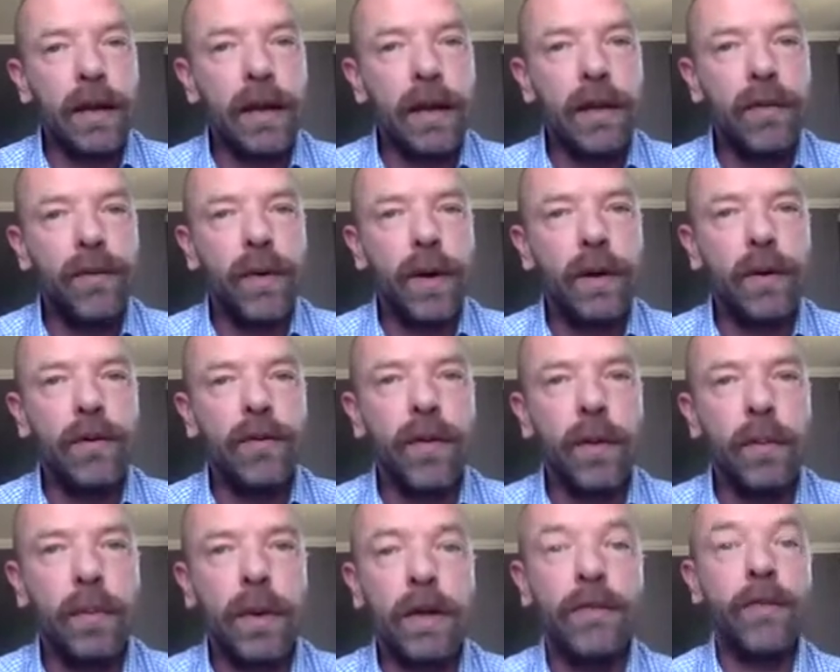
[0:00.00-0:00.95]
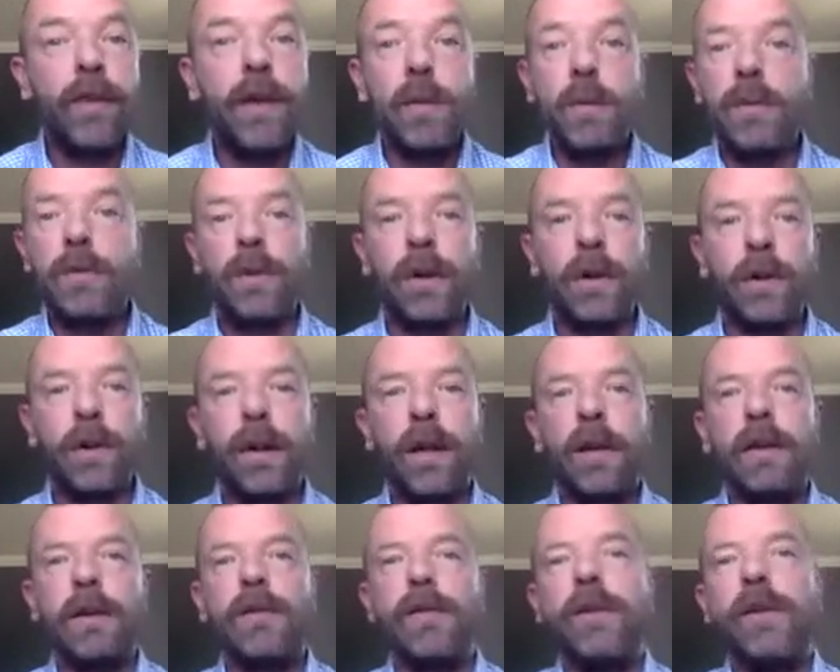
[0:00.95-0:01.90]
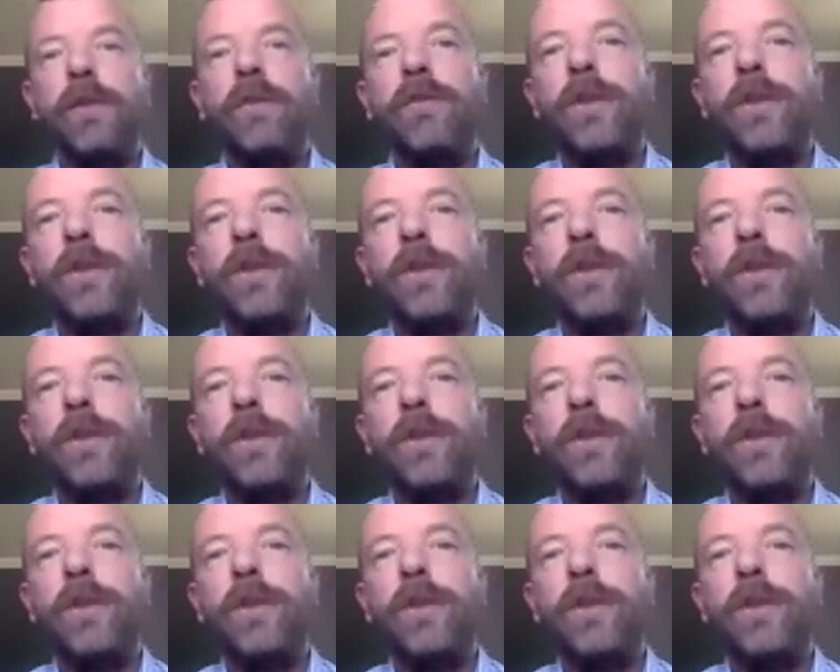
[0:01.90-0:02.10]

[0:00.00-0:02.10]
that if we could simply sequence all the letters in the